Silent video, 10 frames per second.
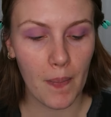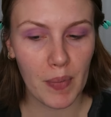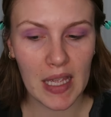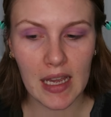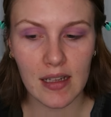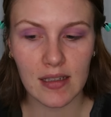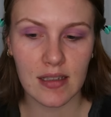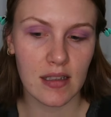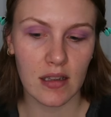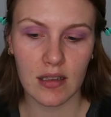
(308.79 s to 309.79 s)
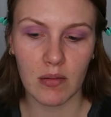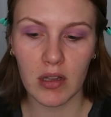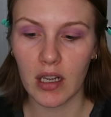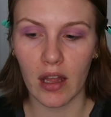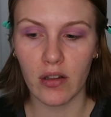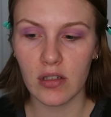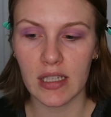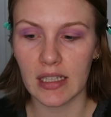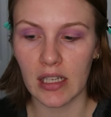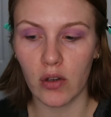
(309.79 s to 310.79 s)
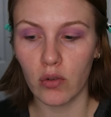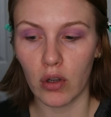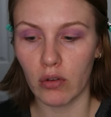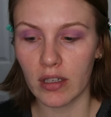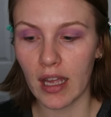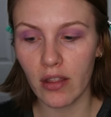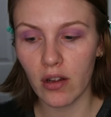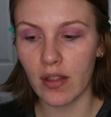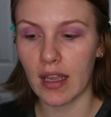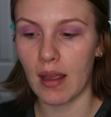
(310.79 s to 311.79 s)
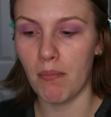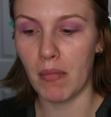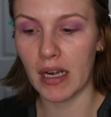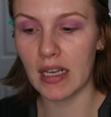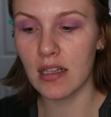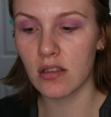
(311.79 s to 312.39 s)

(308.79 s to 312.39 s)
because some of the colors, like, they don't go together and they get muddy,